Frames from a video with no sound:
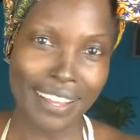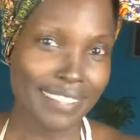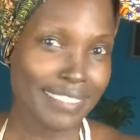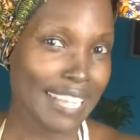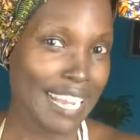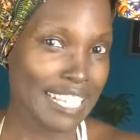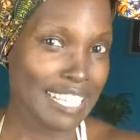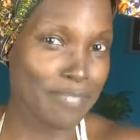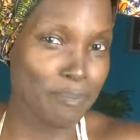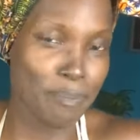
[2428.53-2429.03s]

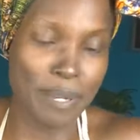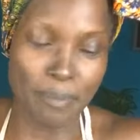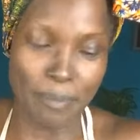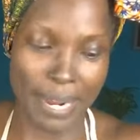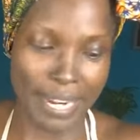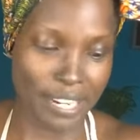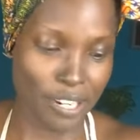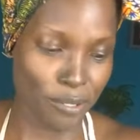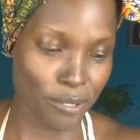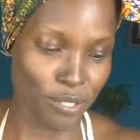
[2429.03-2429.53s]
that's been
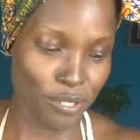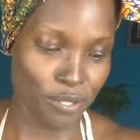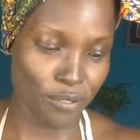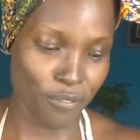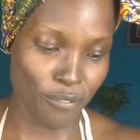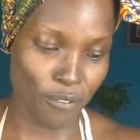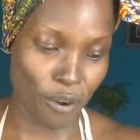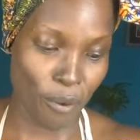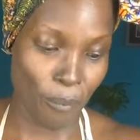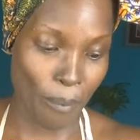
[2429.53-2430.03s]
my go-to
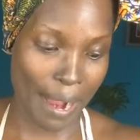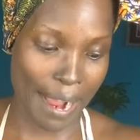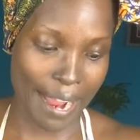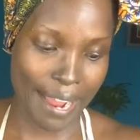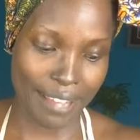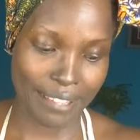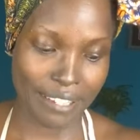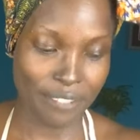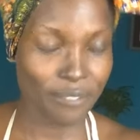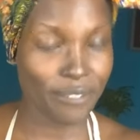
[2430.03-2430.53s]
for a
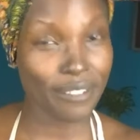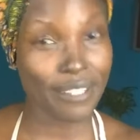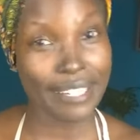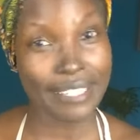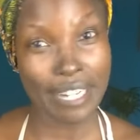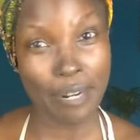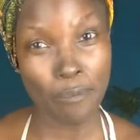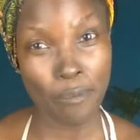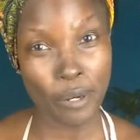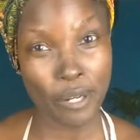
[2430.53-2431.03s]
while. I feel like
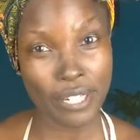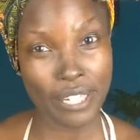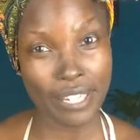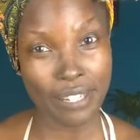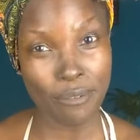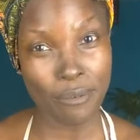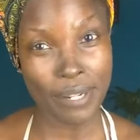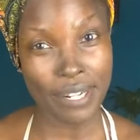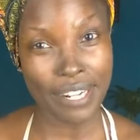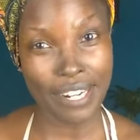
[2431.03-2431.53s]
I'm
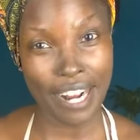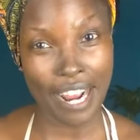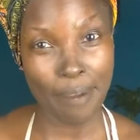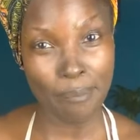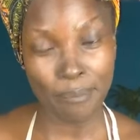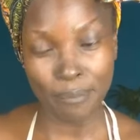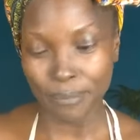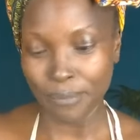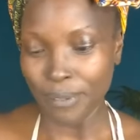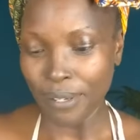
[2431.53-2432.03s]
working with it.
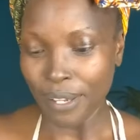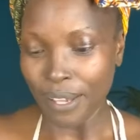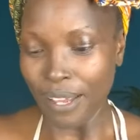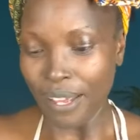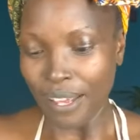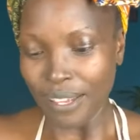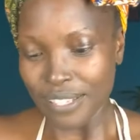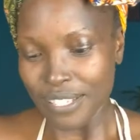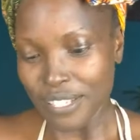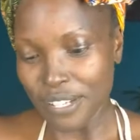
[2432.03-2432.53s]

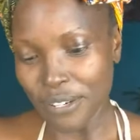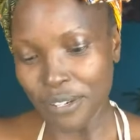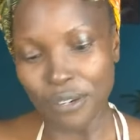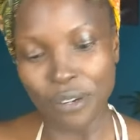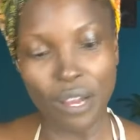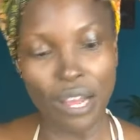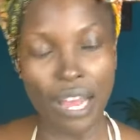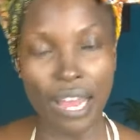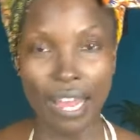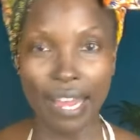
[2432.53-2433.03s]

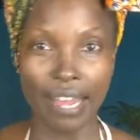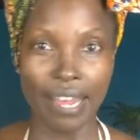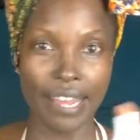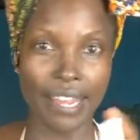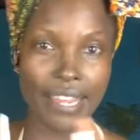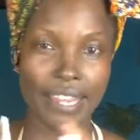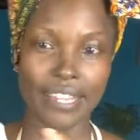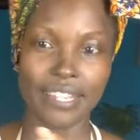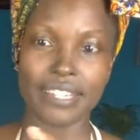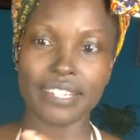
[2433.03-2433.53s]
So
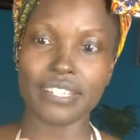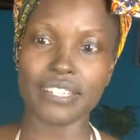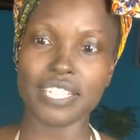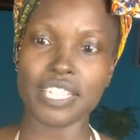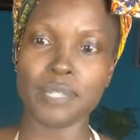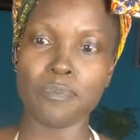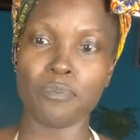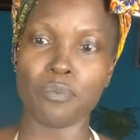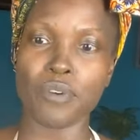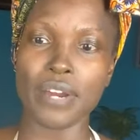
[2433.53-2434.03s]
I
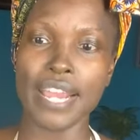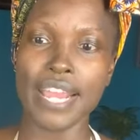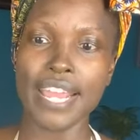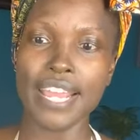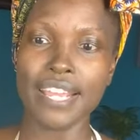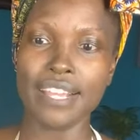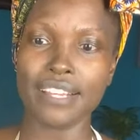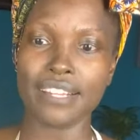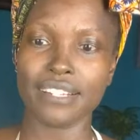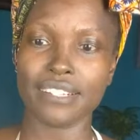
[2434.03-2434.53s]

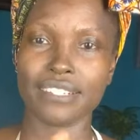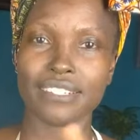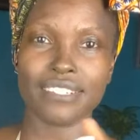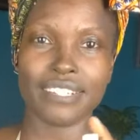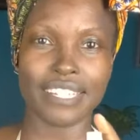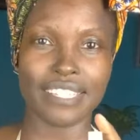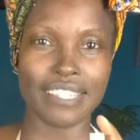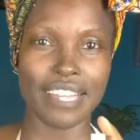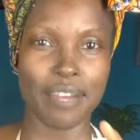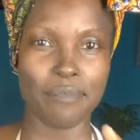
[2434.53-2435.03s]
spray,
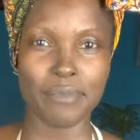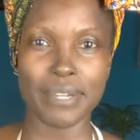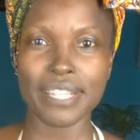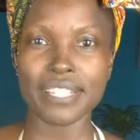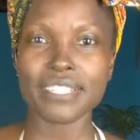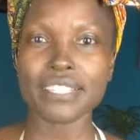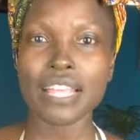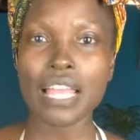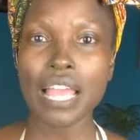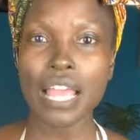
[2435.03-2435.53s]
look at that
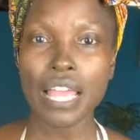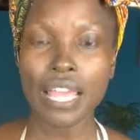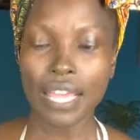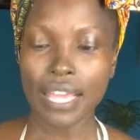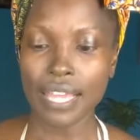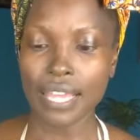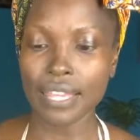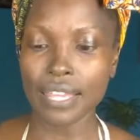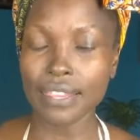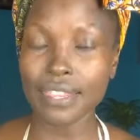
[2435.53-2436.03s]
mist,
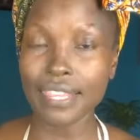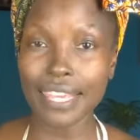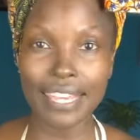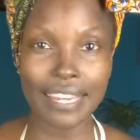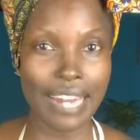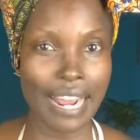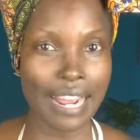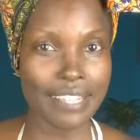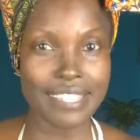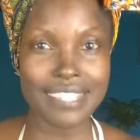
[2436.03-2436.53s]
and
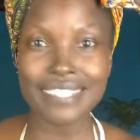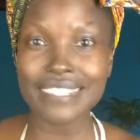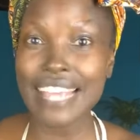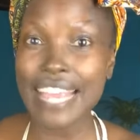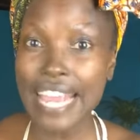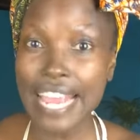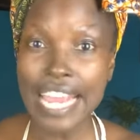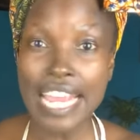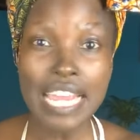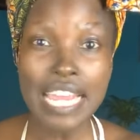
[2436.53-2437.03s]
then
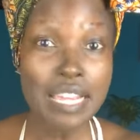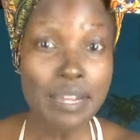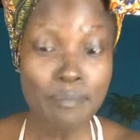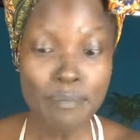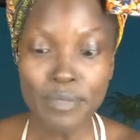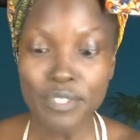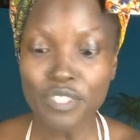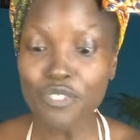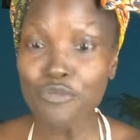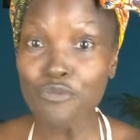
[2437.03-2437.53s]

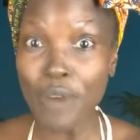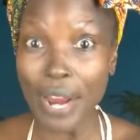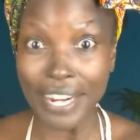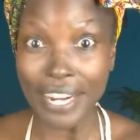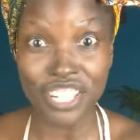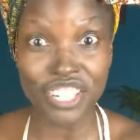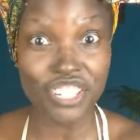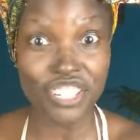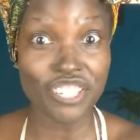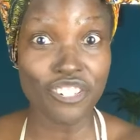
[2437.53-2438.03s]
same
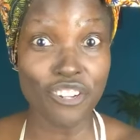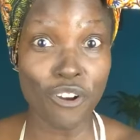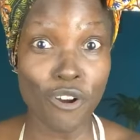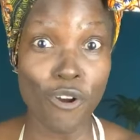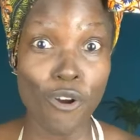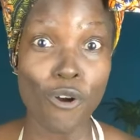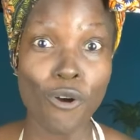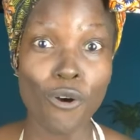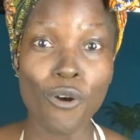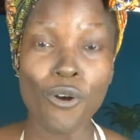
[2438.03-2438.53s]

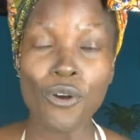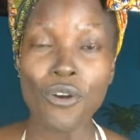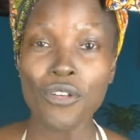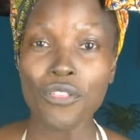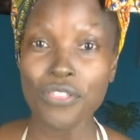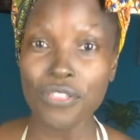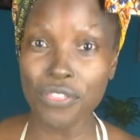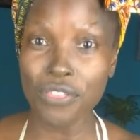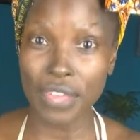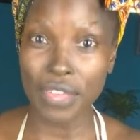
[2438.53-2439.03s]
directional
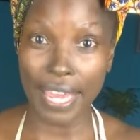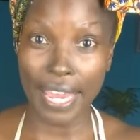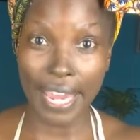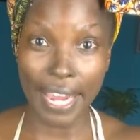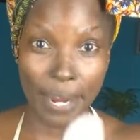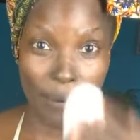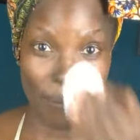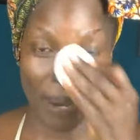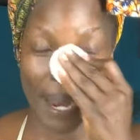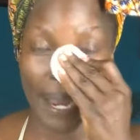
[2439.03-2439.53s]

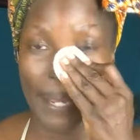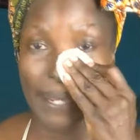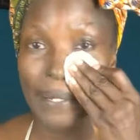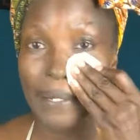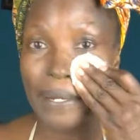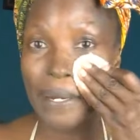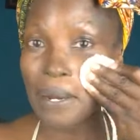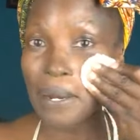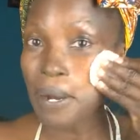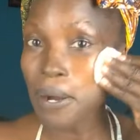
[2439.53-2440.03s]
thing, right?
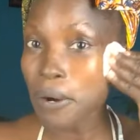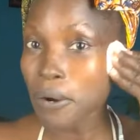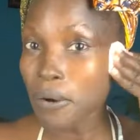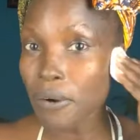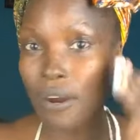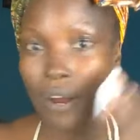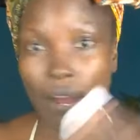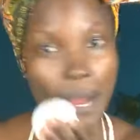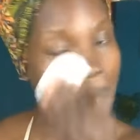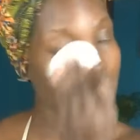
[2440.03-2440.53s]

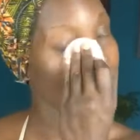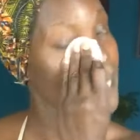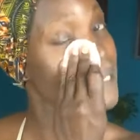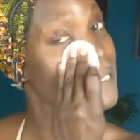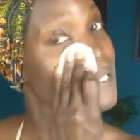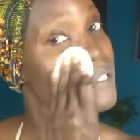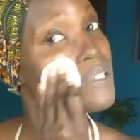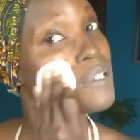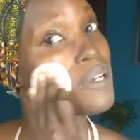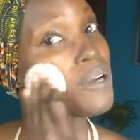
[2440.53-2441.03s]

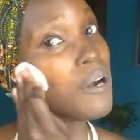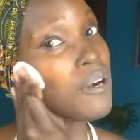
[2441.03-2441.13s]
Across,